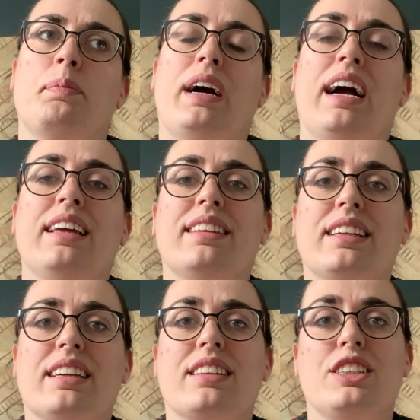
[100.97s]
I
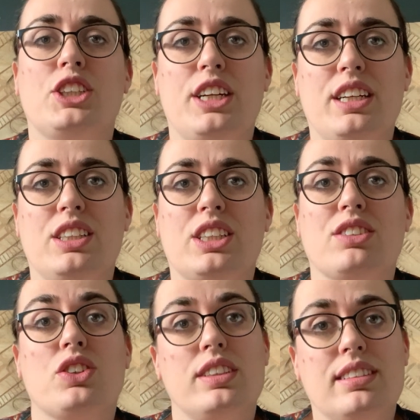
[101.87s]
think the church, as
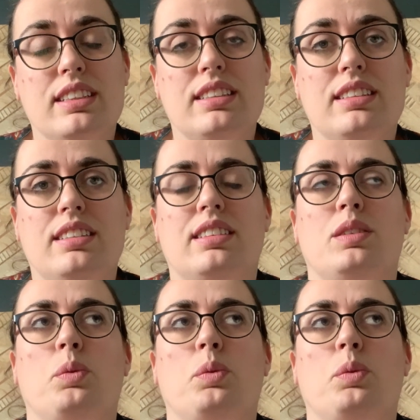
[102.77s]
Christians,